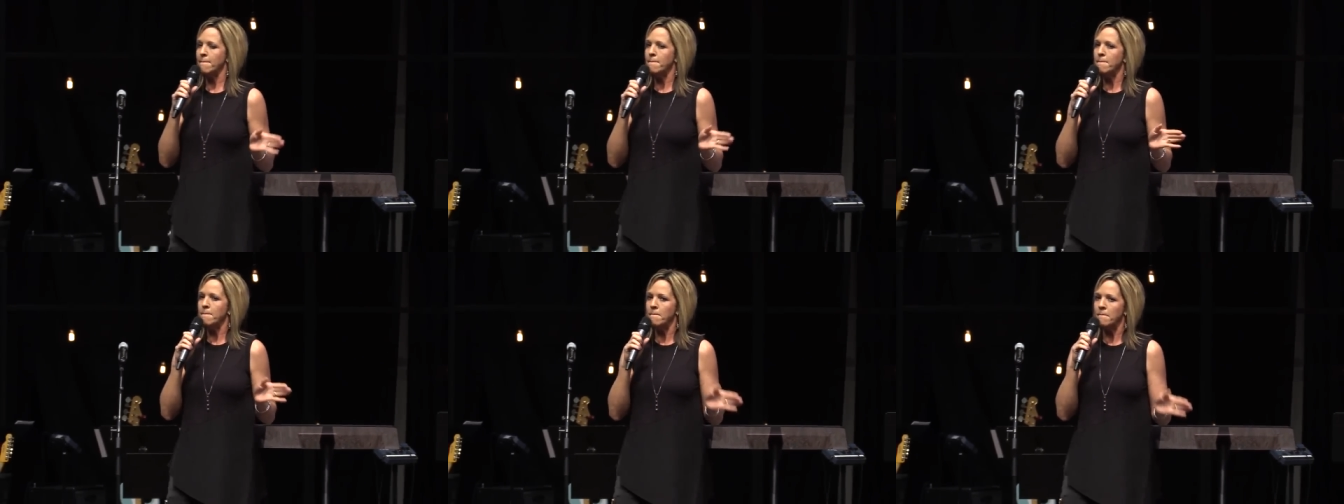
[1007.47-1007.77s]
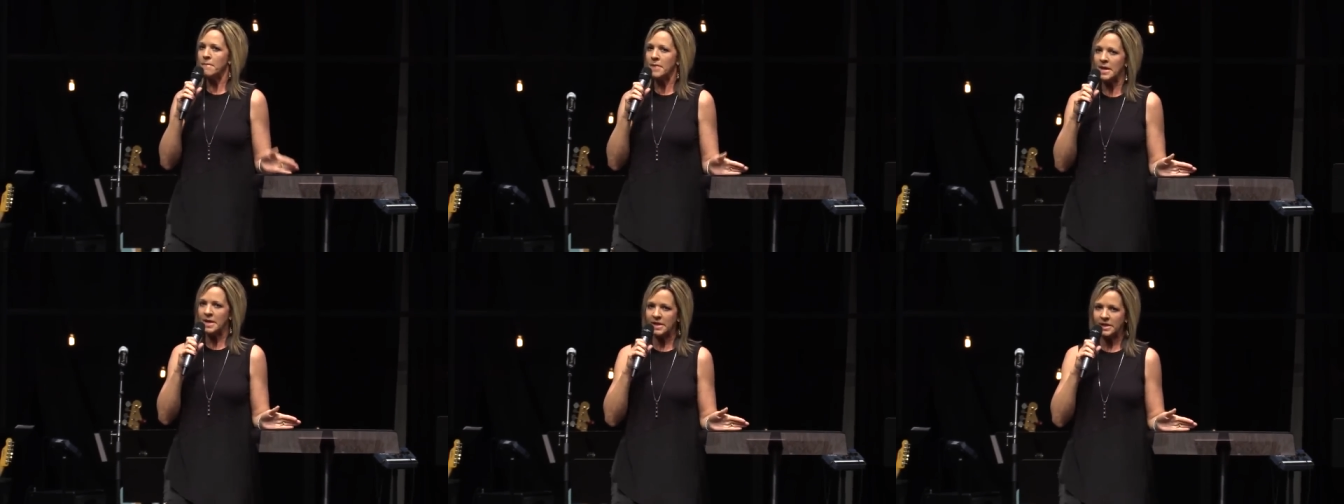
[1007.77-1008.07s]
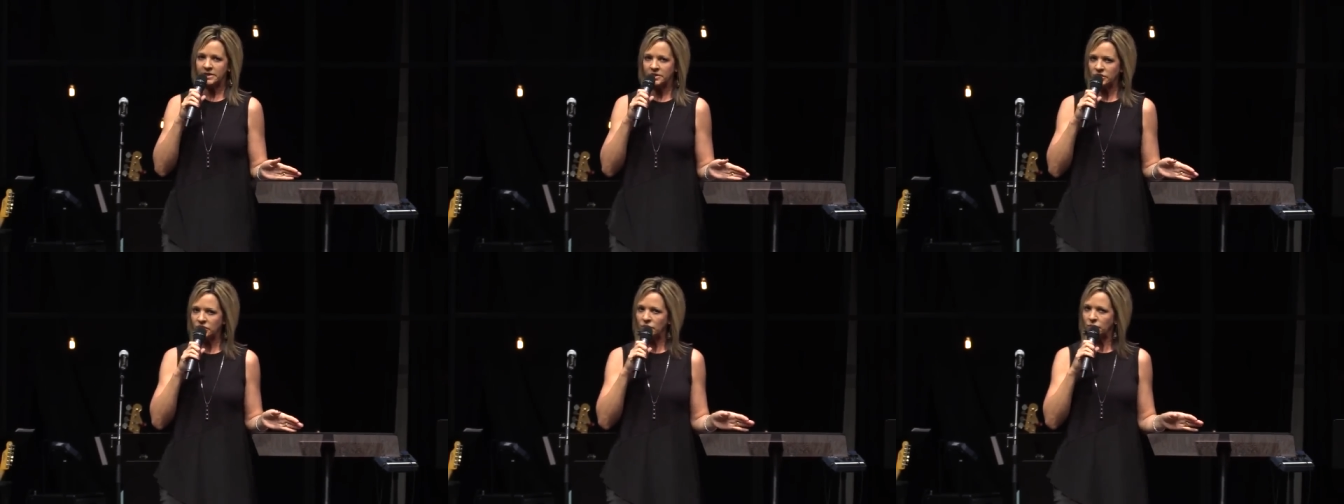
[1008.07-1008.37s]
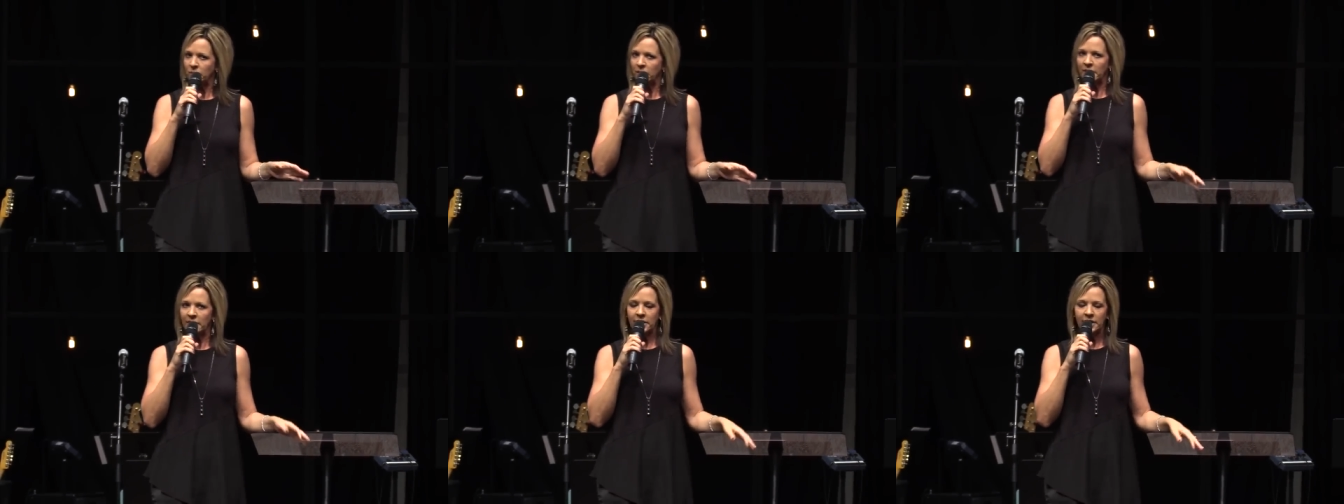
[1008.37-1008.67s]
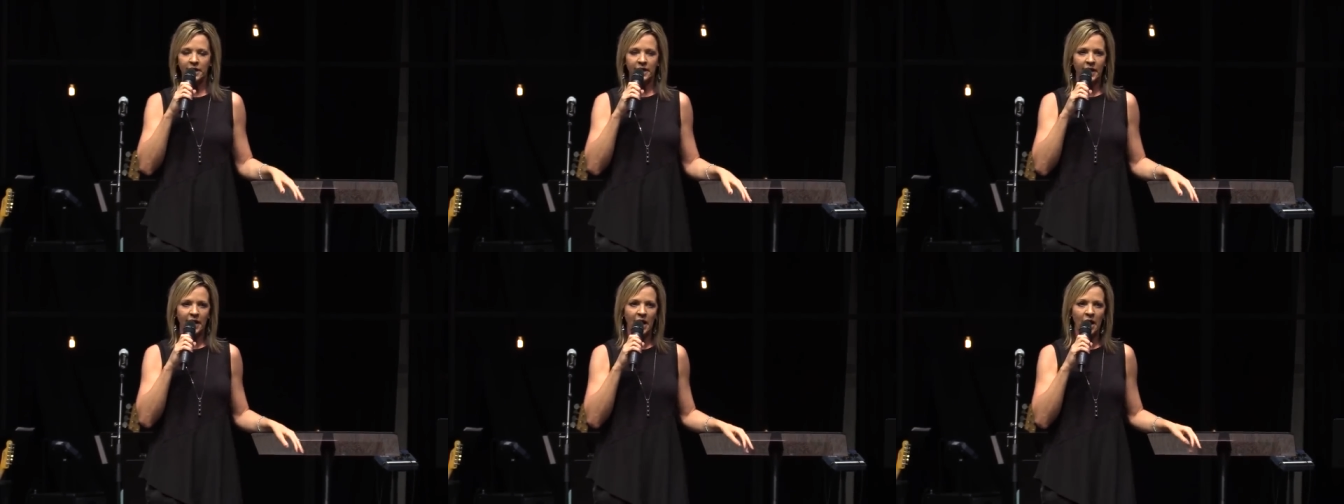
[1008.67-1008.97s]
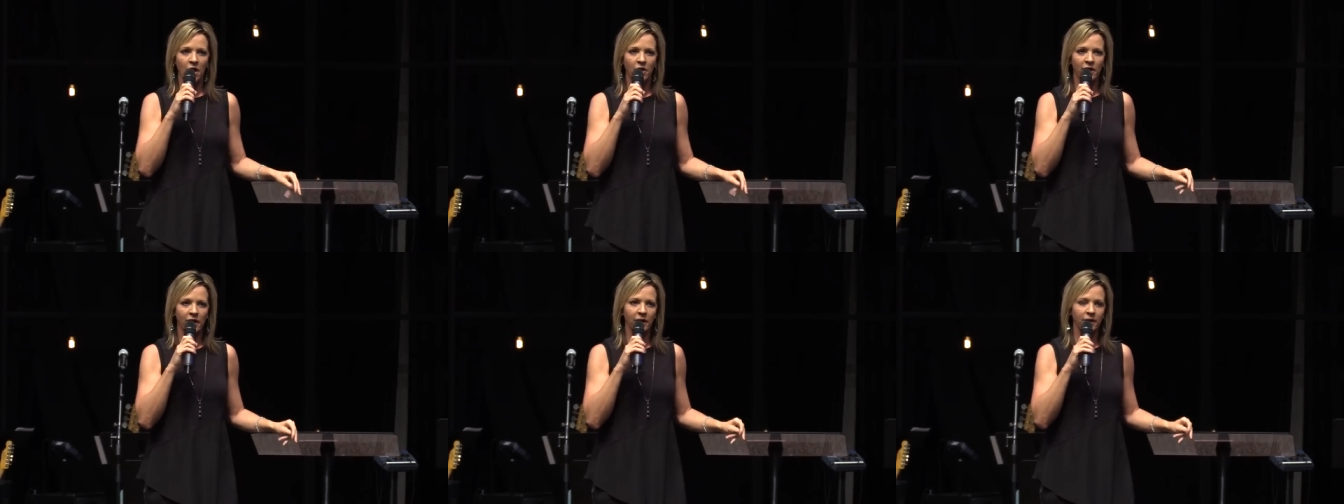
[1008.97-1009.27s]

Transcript: many, too many to count.